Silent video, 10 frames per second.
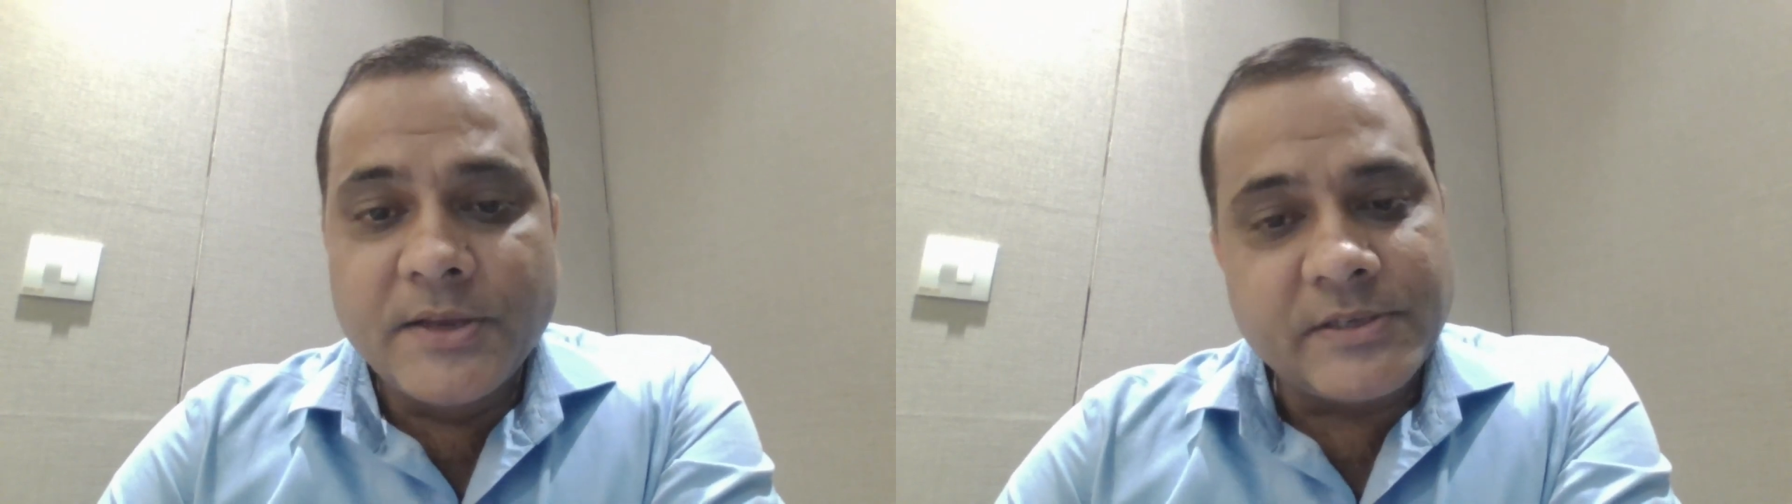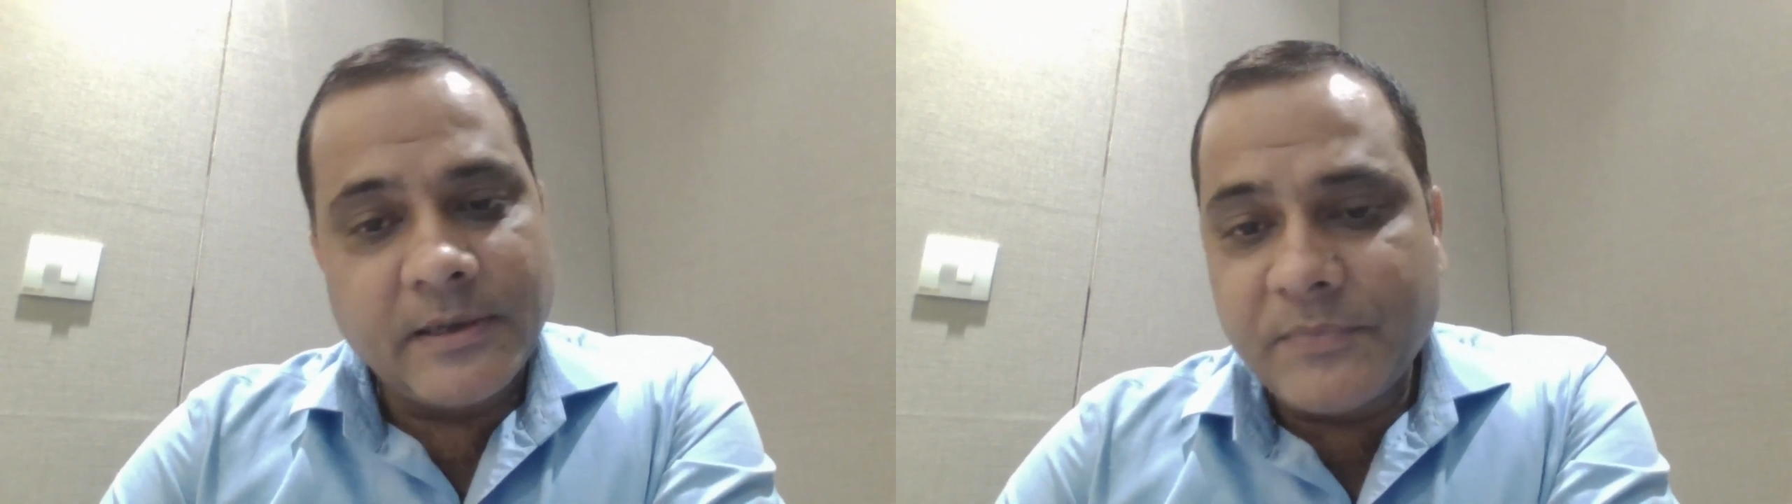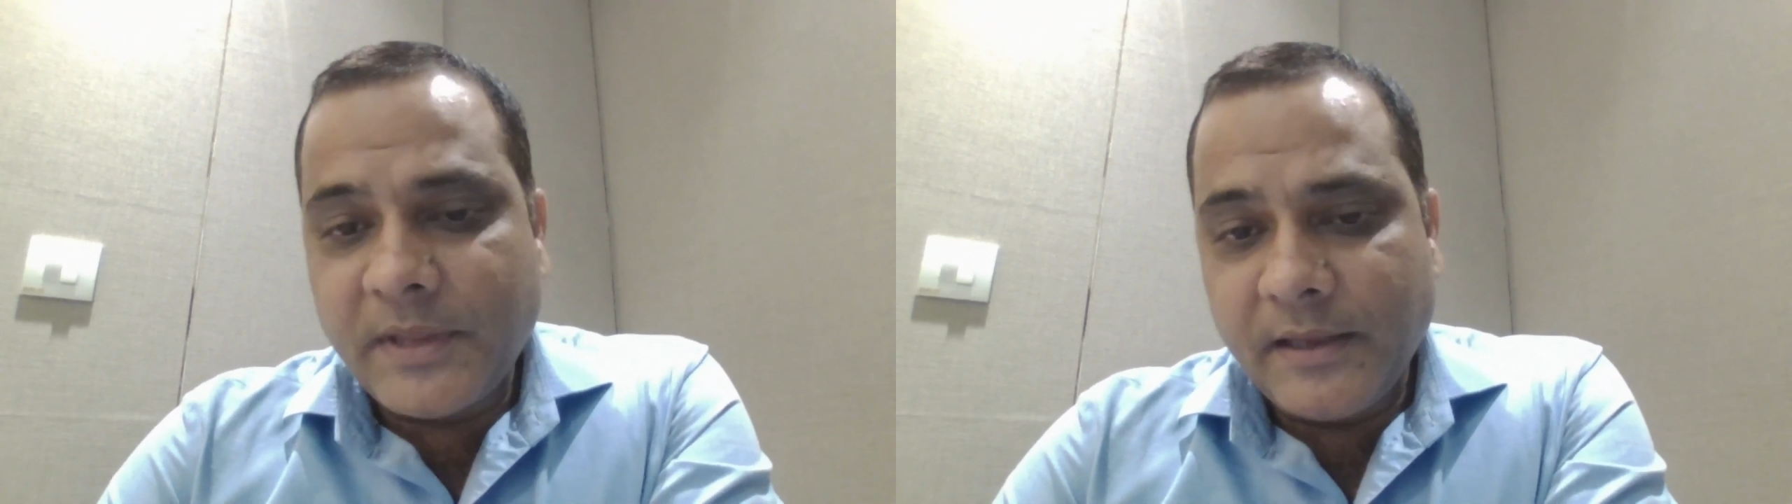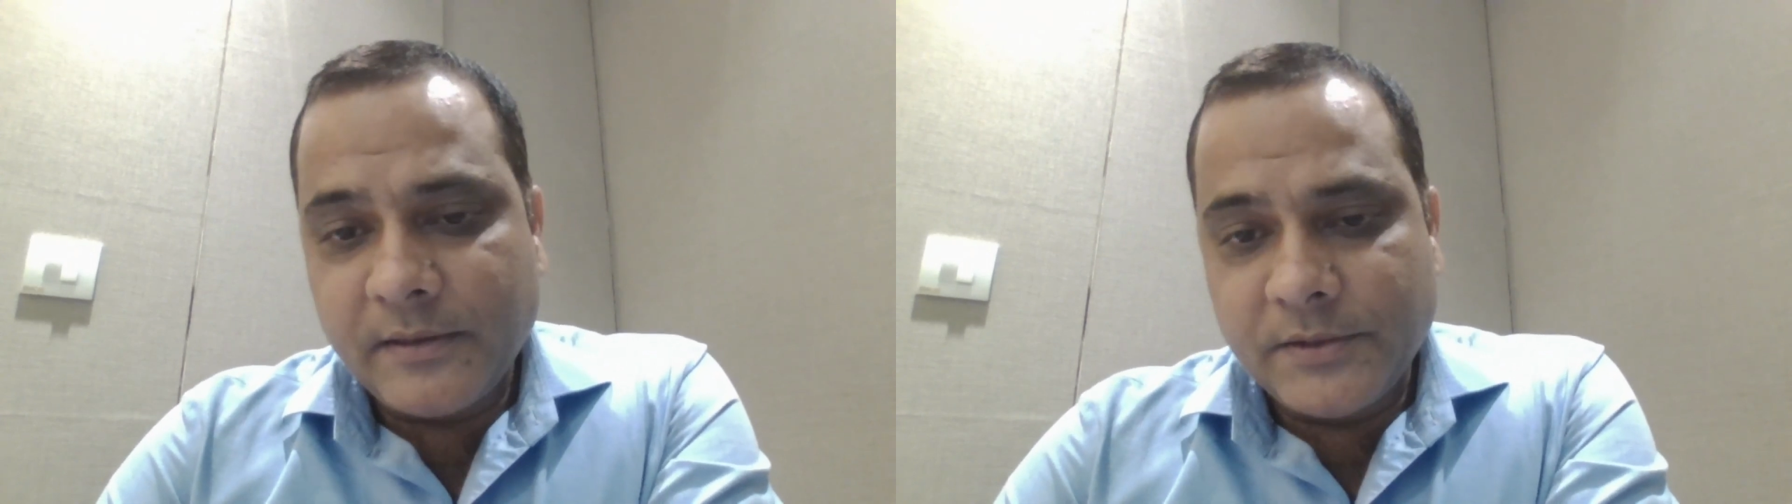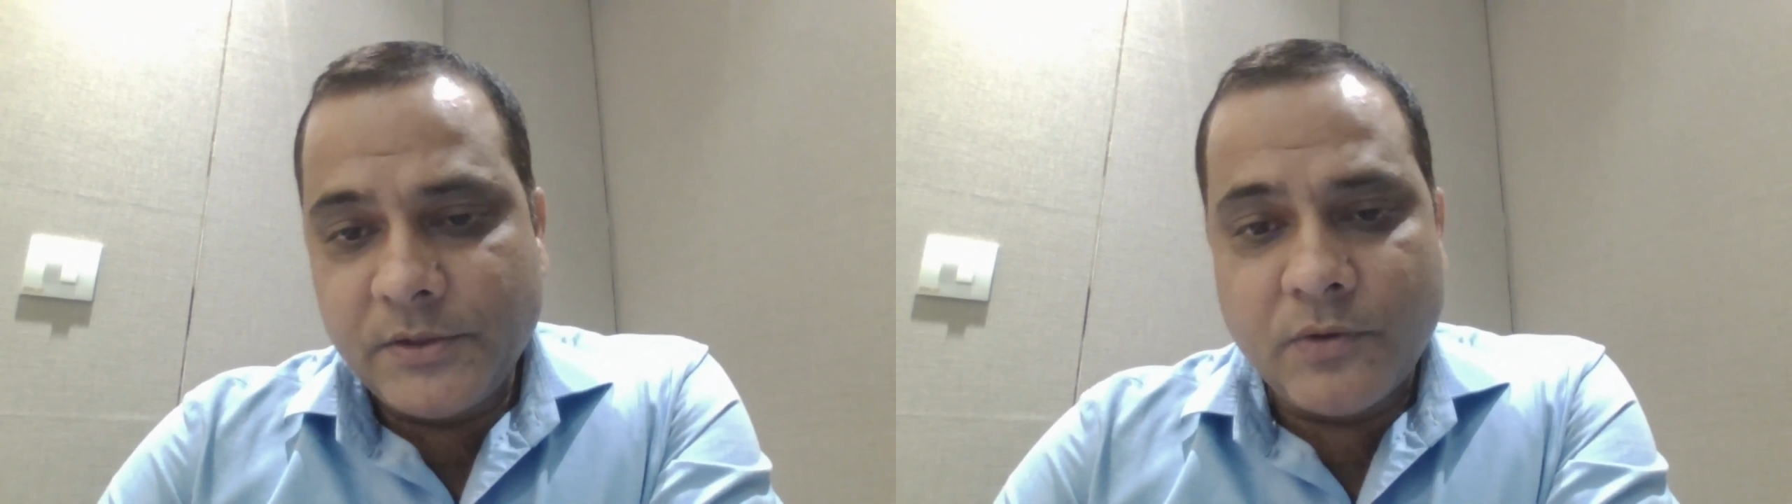
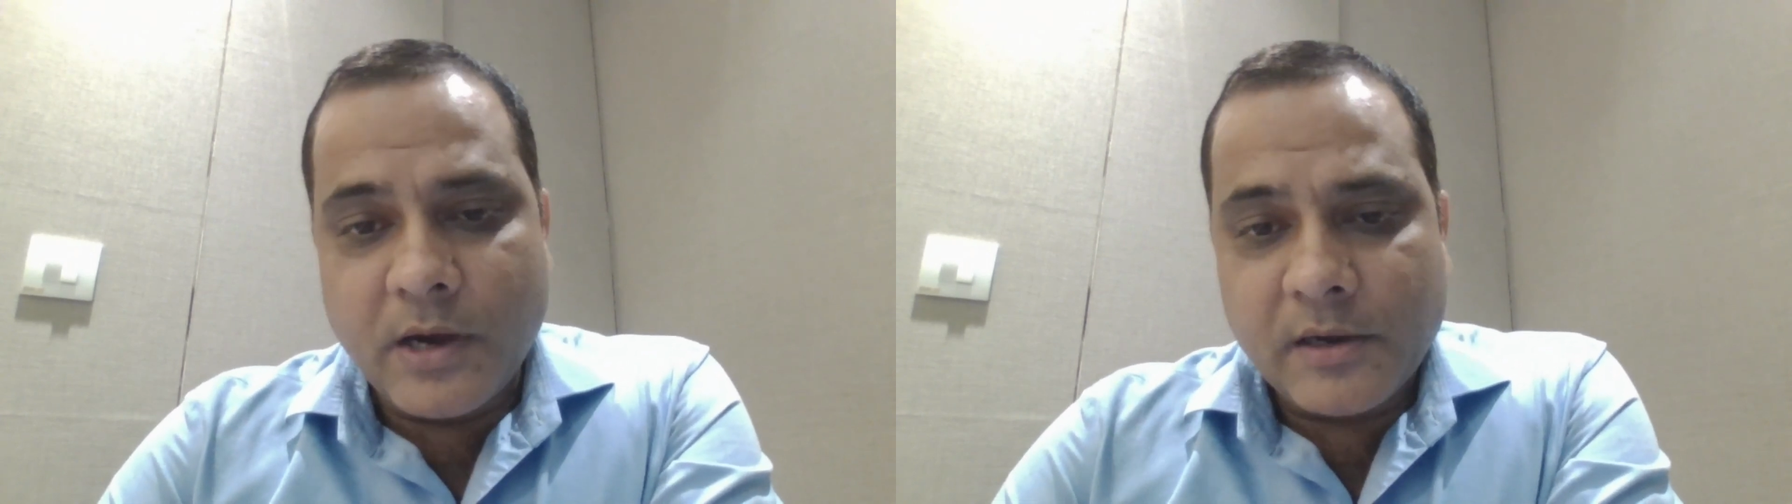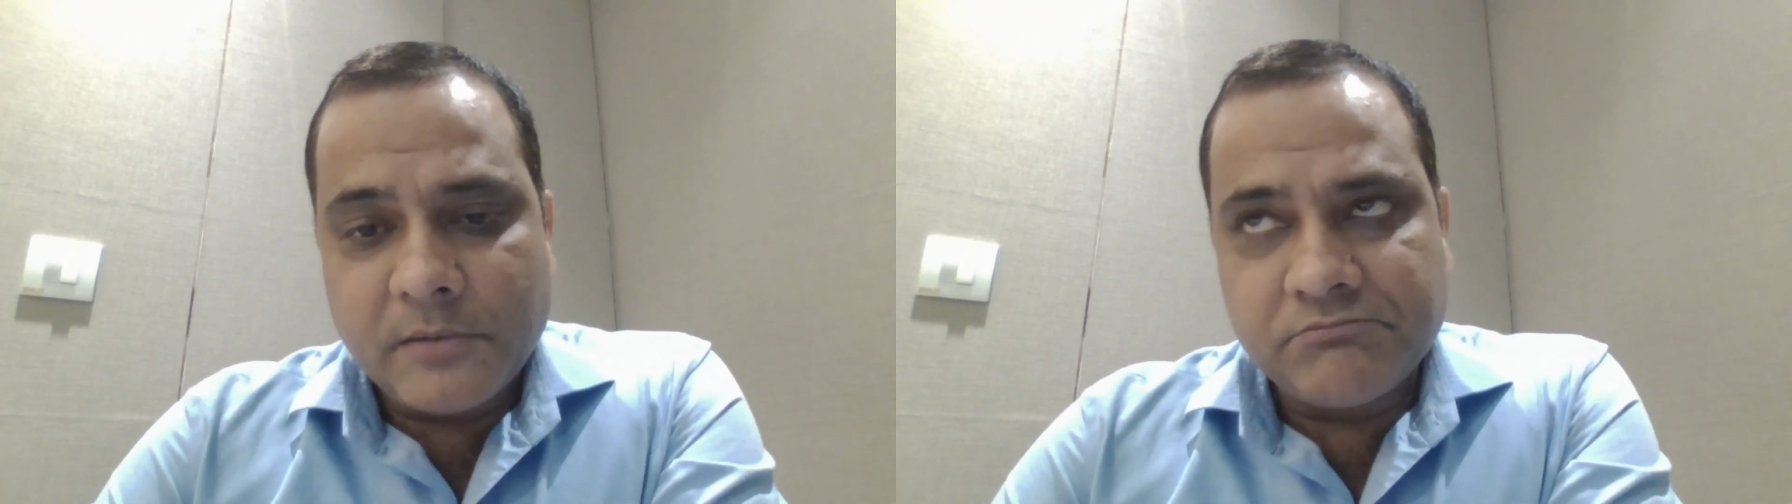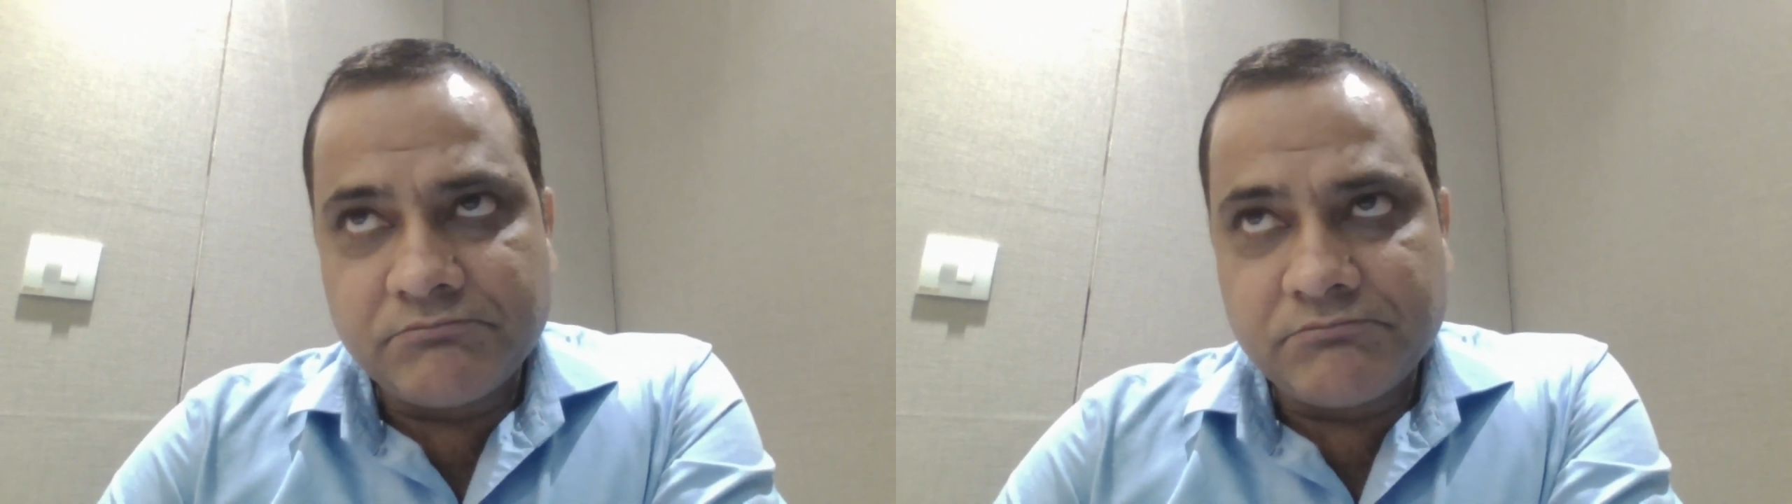Something you are